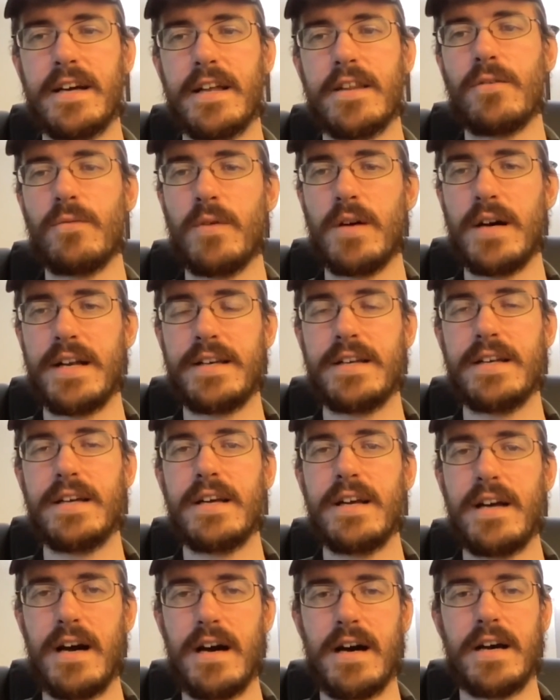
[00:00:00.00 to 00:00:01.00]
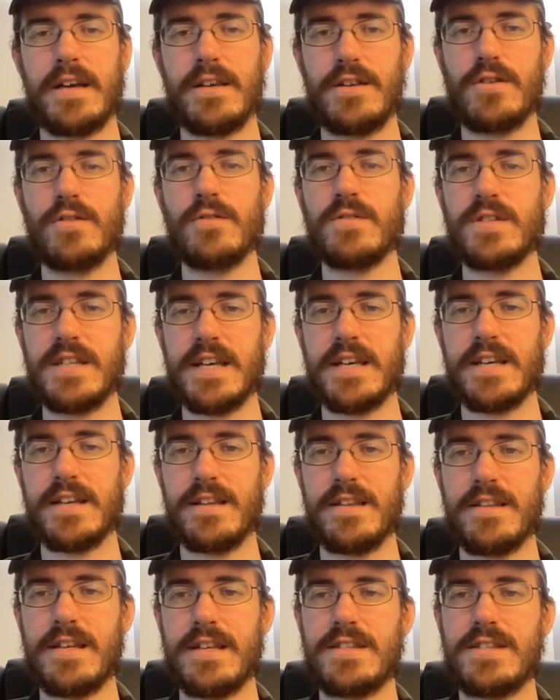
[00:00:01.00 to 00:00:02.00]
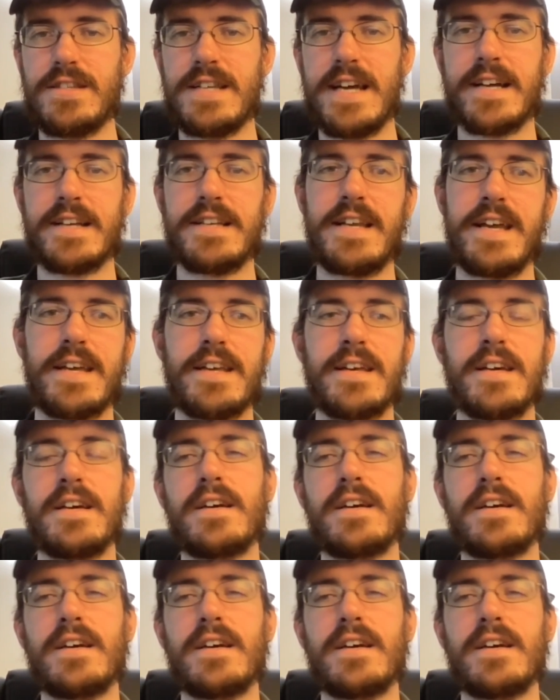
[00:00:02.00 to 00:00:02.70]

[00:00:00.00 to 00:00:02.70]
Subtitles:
one using this technique.